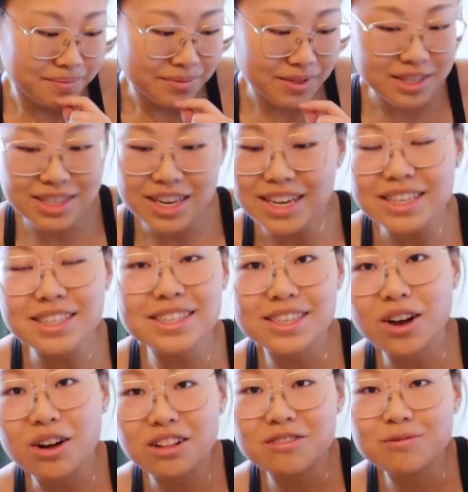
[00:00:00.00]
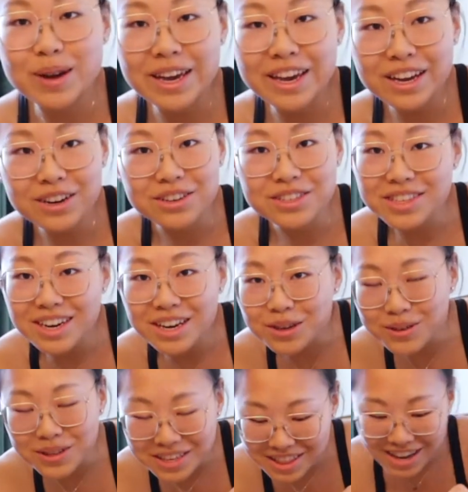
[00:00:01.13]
Because I can see all of my hairs and I don't like